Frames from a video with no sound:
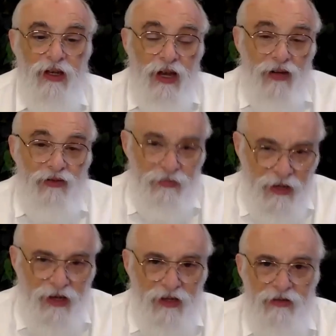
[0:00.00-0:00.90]
It
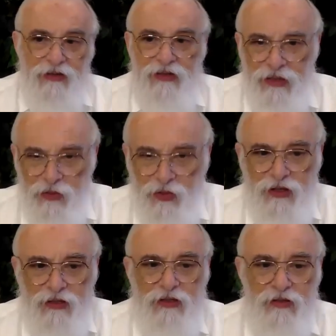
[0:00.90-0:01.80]
remains. He
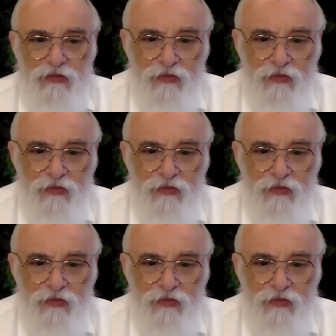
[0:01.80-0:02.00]
wants.